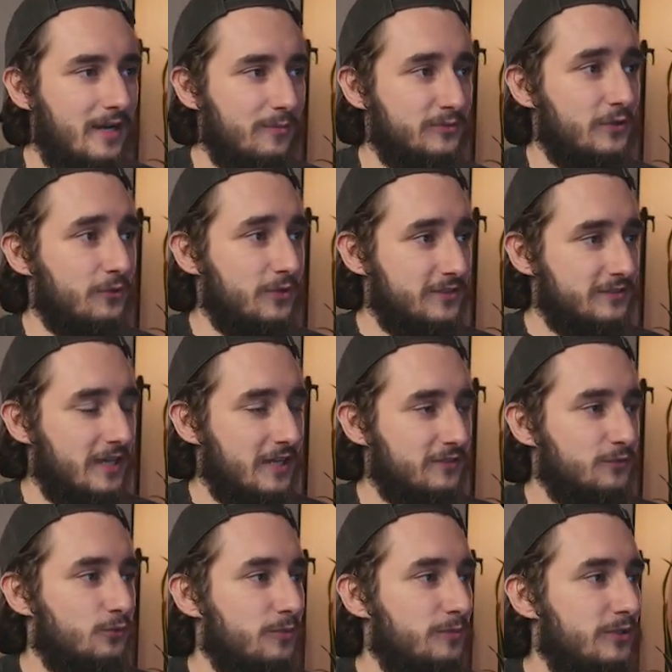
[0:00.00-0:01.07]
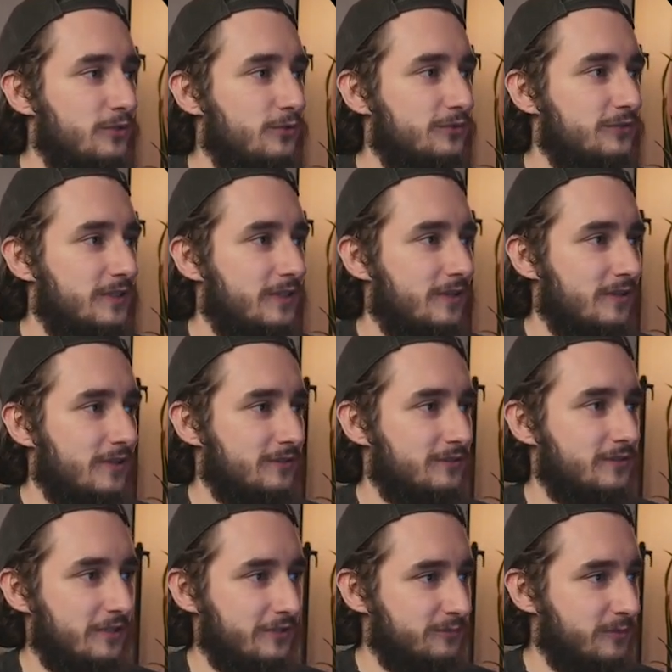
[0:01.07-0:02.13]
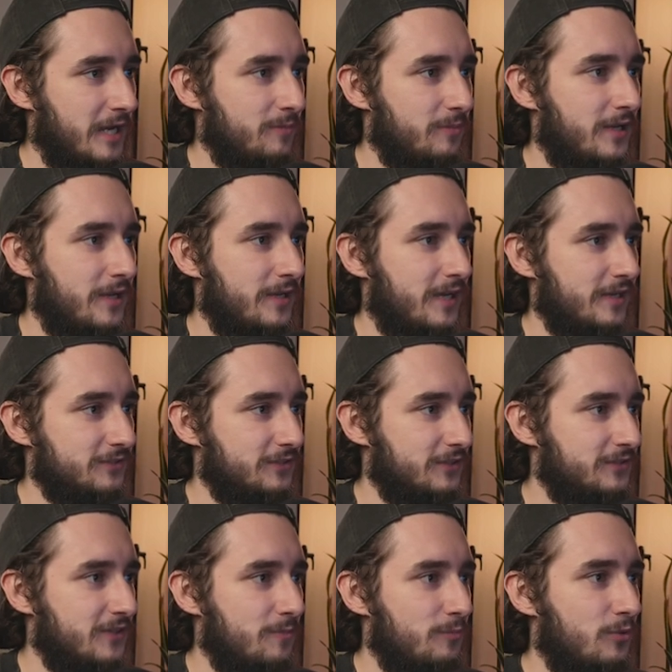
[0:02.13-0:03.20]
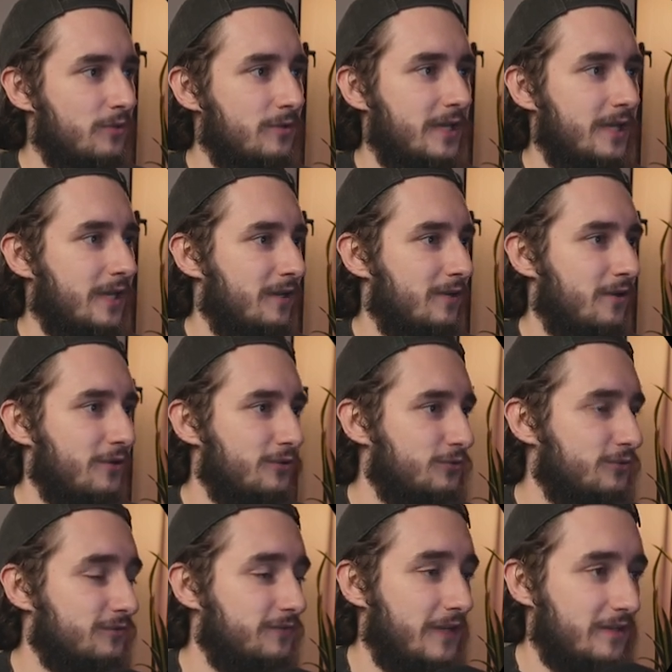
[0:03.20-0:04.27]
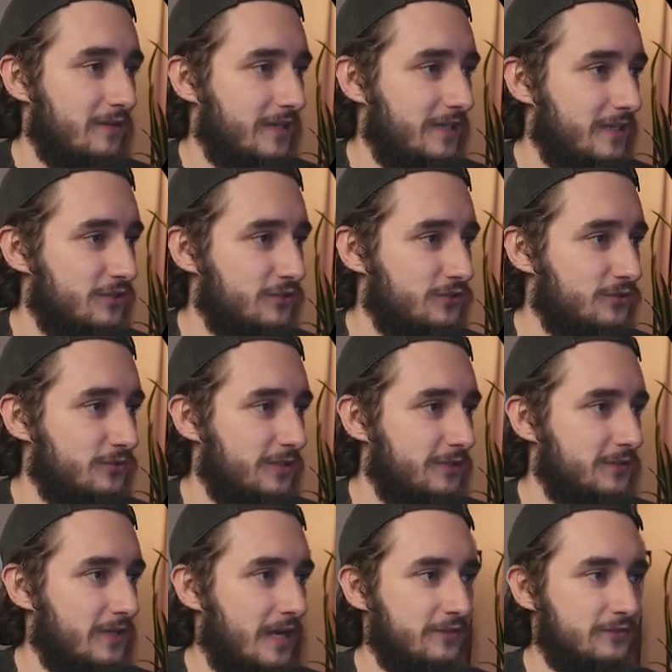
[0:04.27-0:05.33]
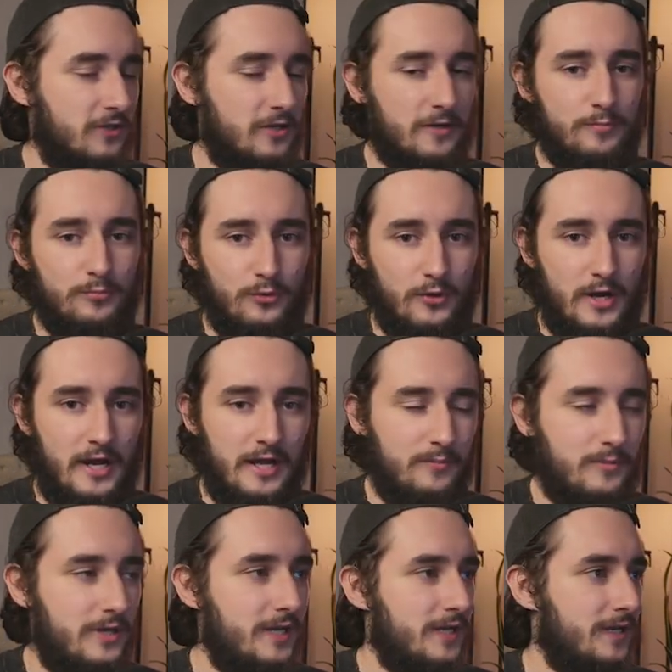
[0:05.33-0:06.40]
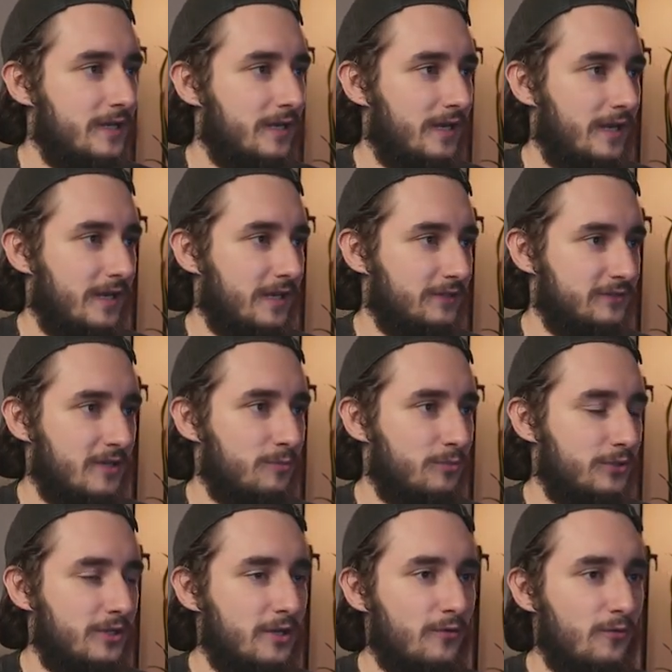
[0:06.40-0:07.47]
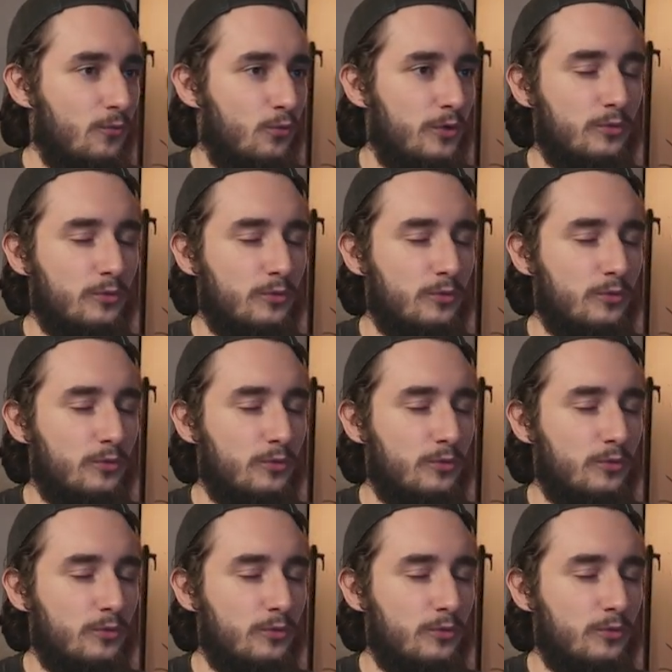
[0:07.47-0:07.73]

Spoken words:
So in this case, we'll be using the sales pipeline as an example, and I'll use Vandelay Industries as our prime example here when